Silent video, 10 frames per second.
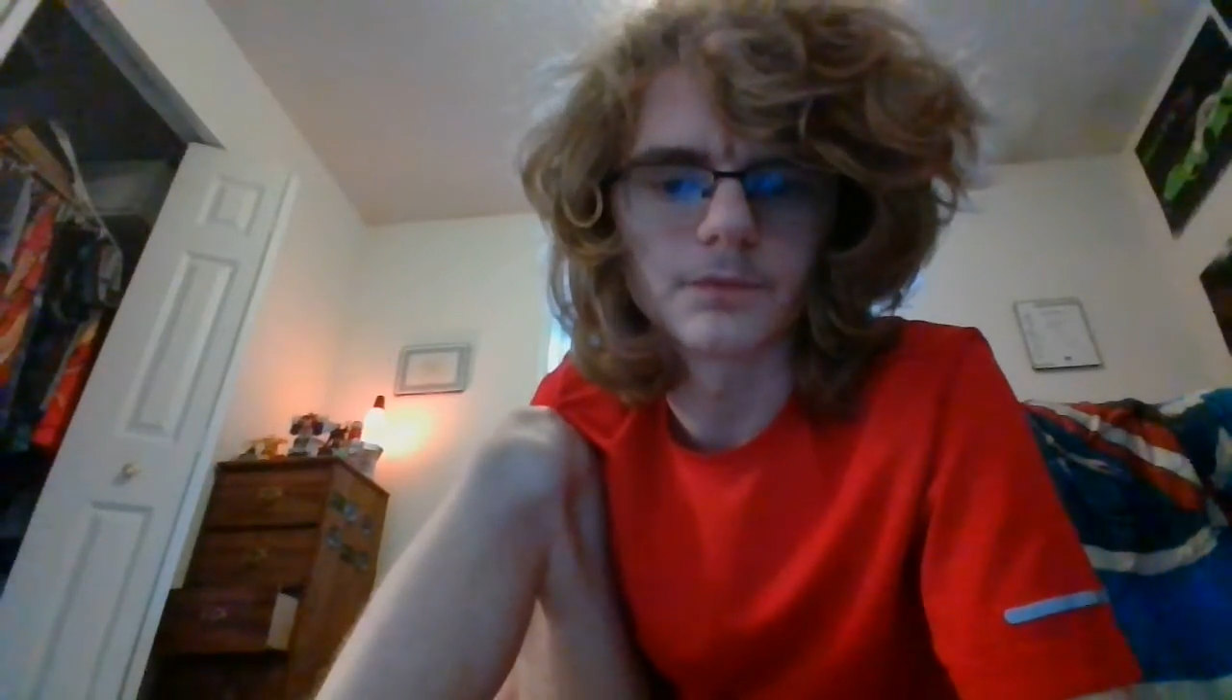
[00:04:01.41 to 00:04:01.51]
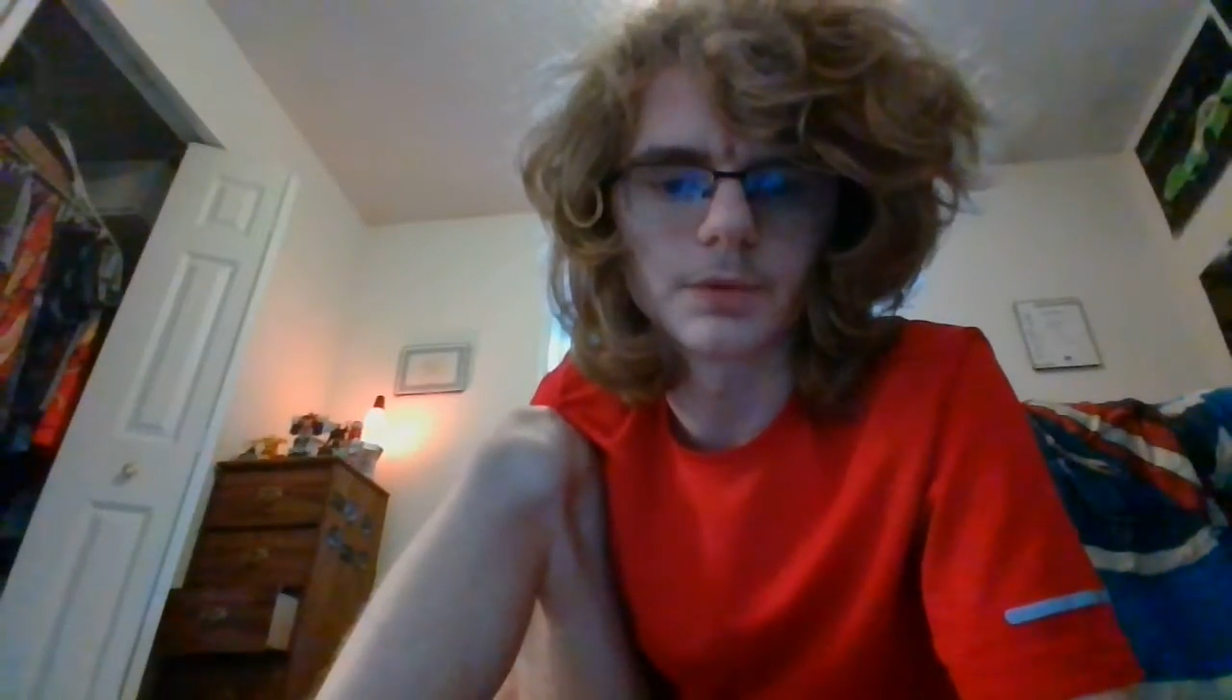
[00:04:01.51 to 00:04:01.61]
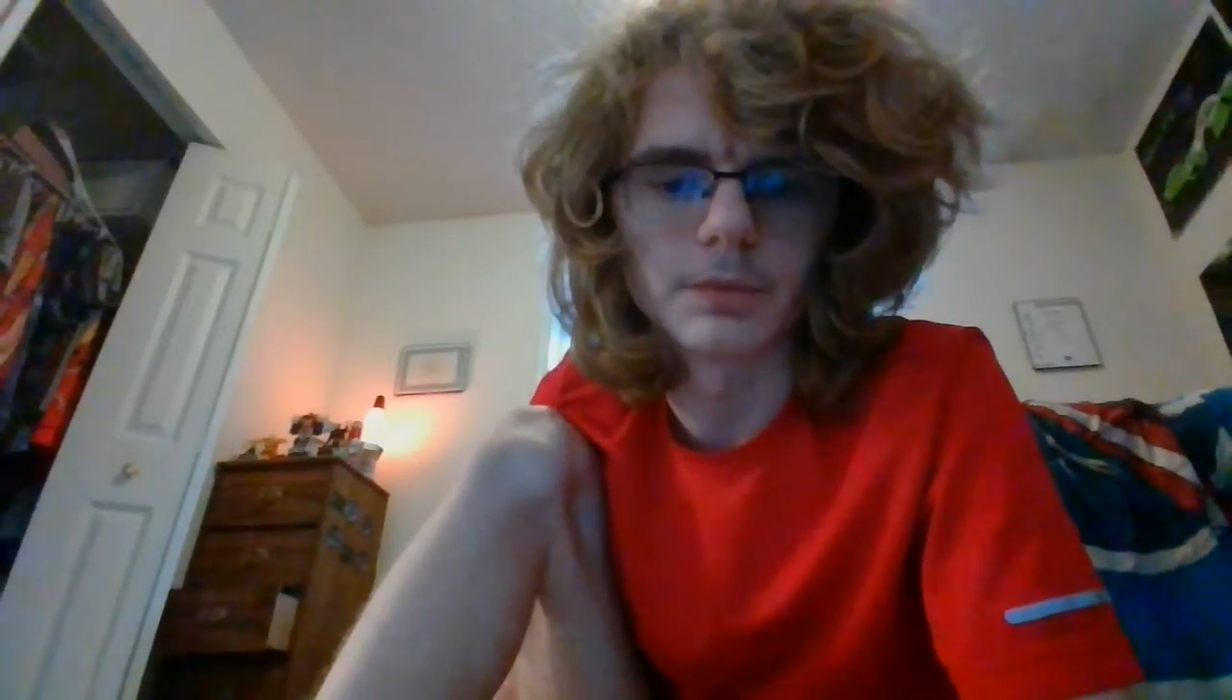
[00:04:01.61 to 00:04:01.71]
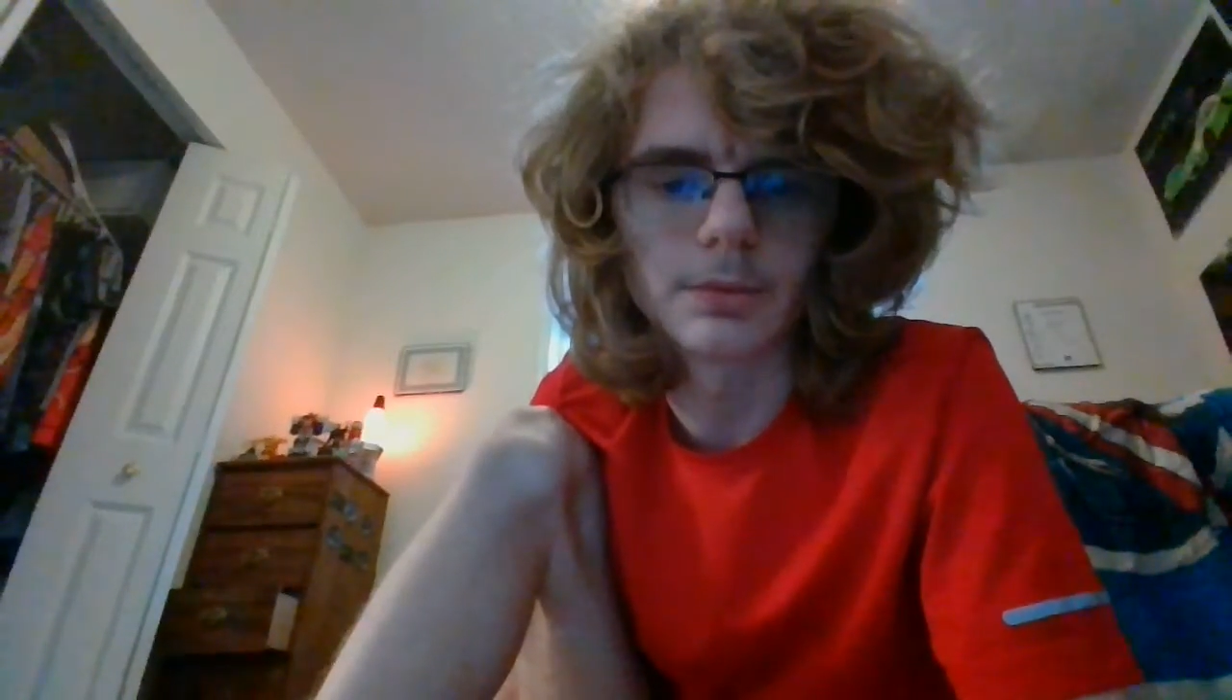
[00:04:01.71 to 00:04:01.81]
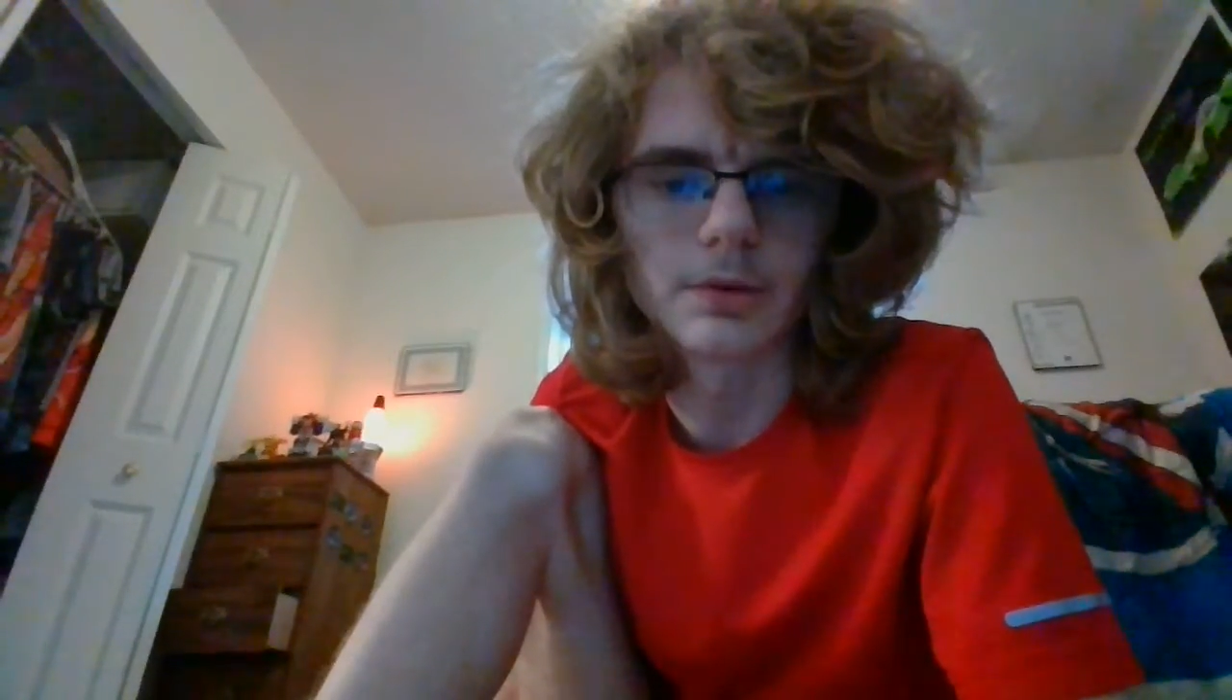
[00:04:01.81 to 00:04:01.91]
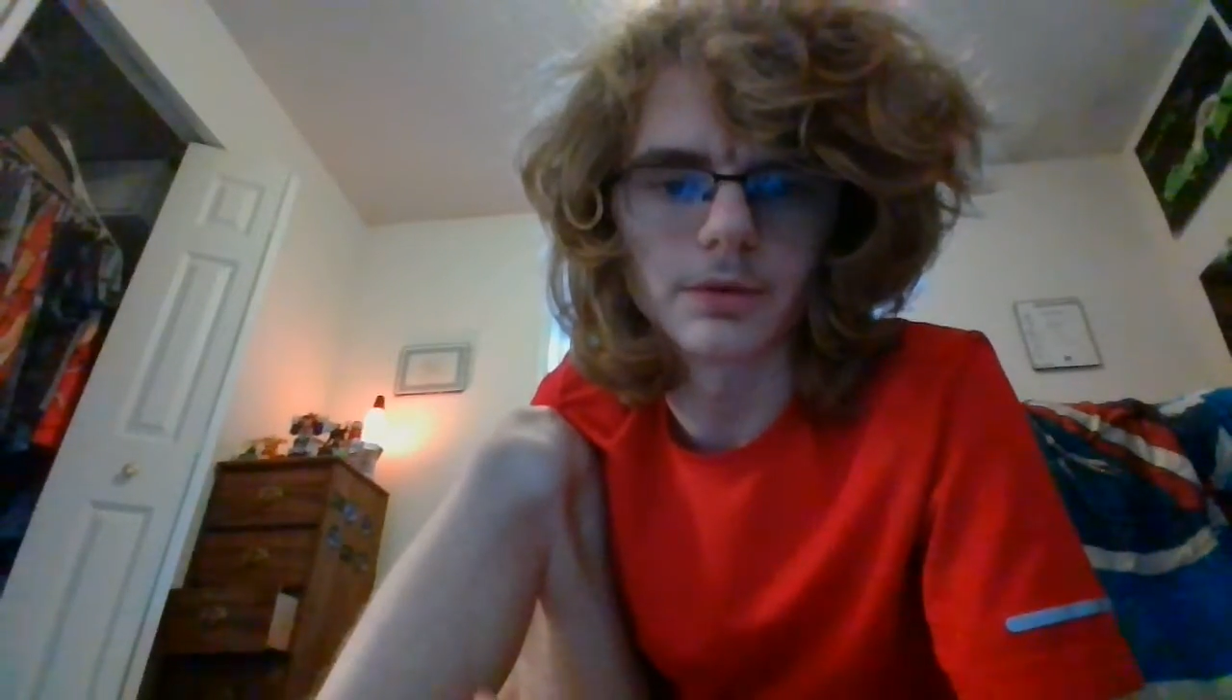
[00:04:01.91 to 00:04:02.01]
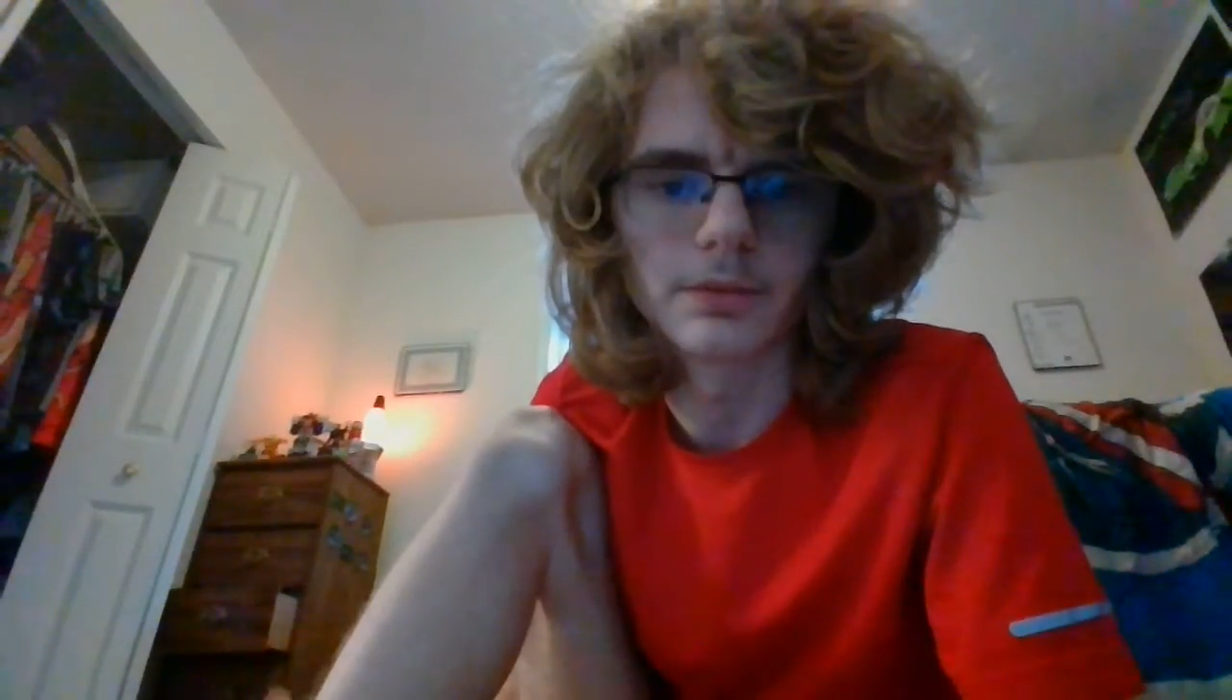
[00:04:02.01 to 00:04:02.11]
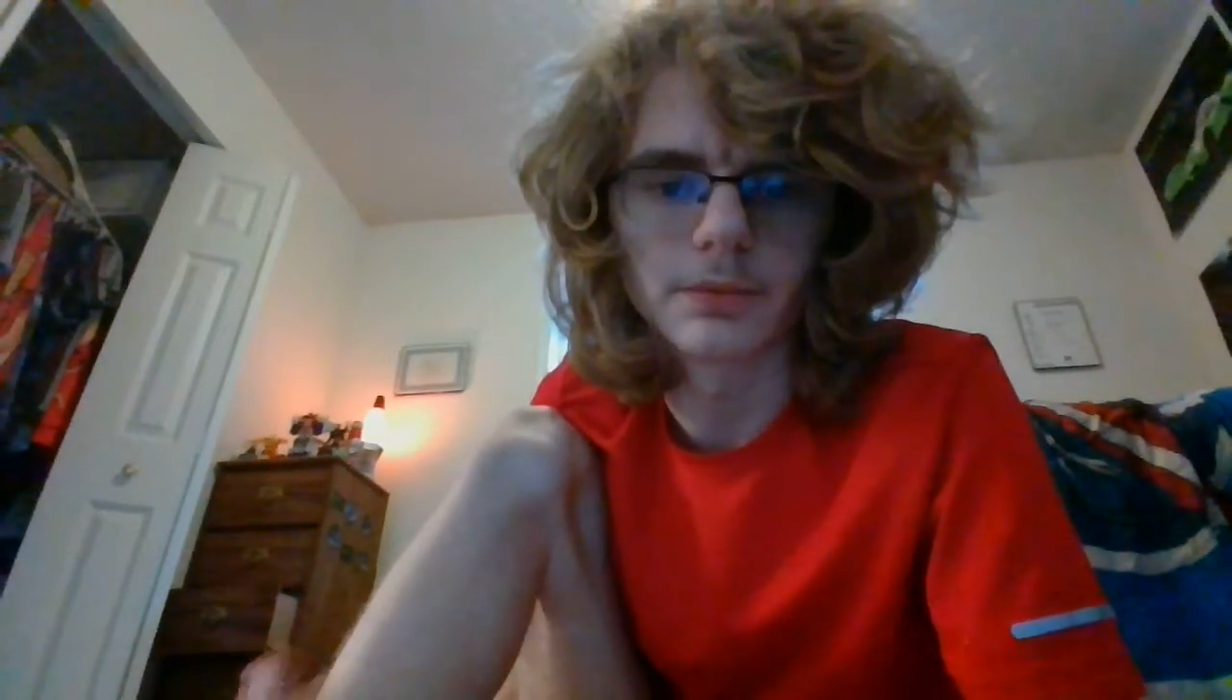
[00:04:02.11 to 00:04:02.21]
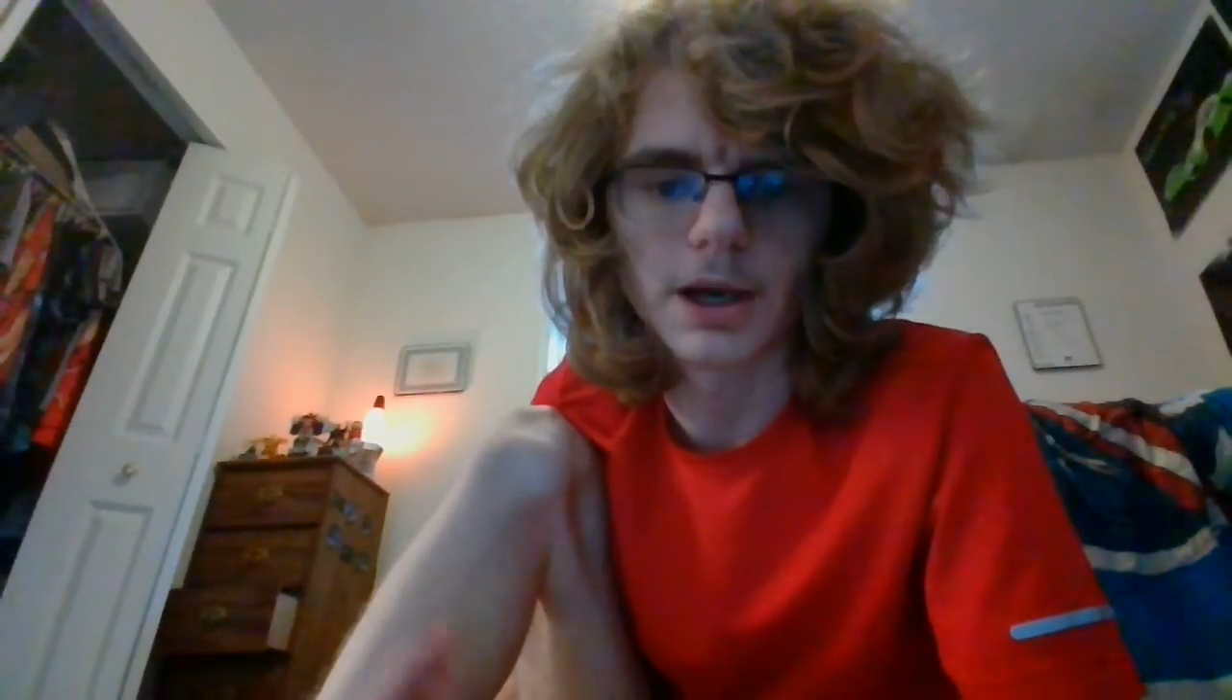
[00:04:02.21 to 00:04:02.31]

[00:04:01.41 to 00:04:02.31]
maybe